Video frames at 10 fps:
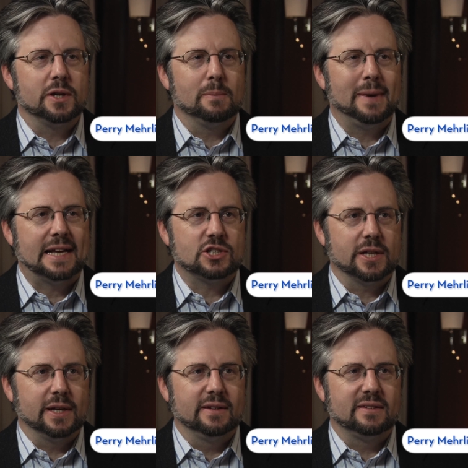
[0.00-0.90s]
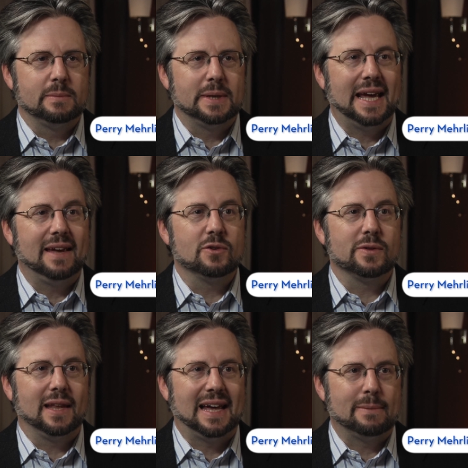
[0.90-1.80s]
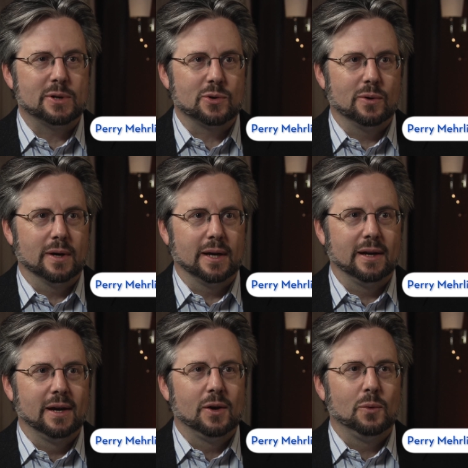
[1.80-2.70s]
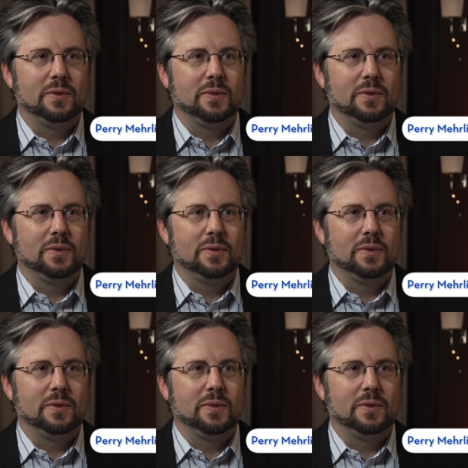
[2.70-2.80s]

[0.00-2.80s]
what you're matching is the behavior in the laboratory